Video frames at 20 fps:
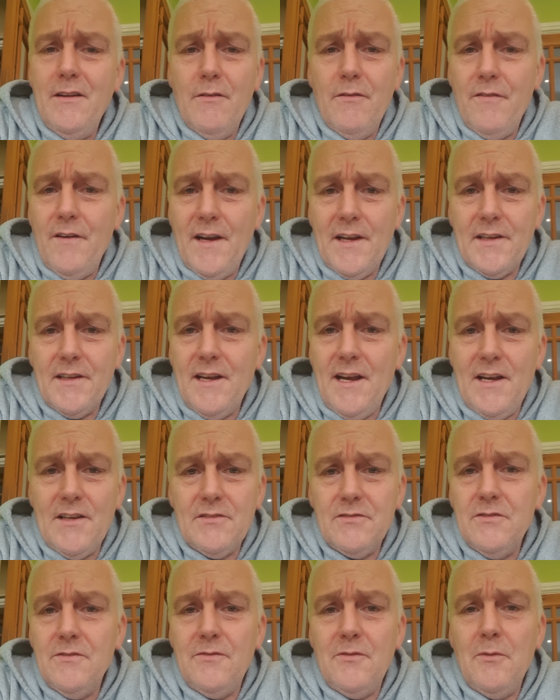the fact that I
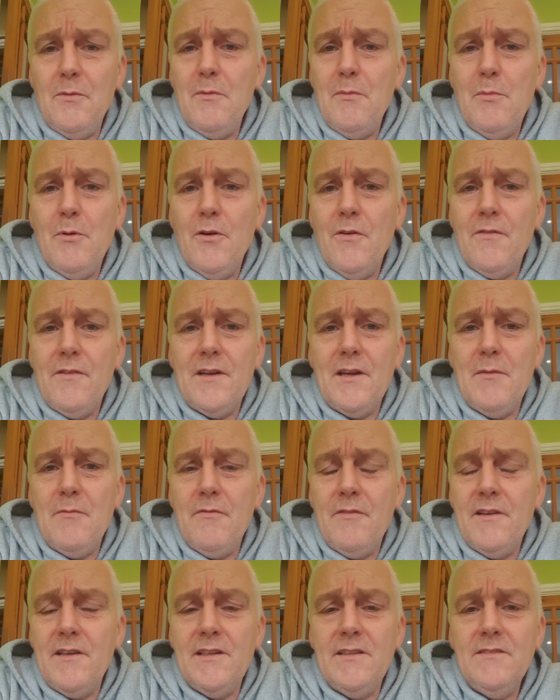suffer with both of them
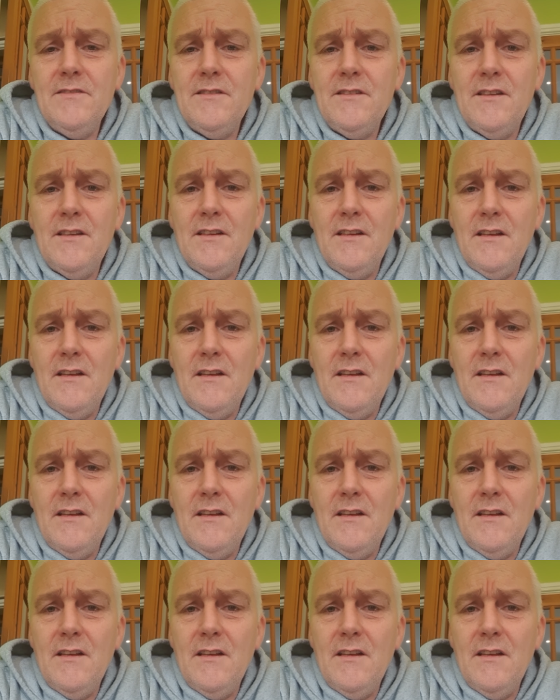things.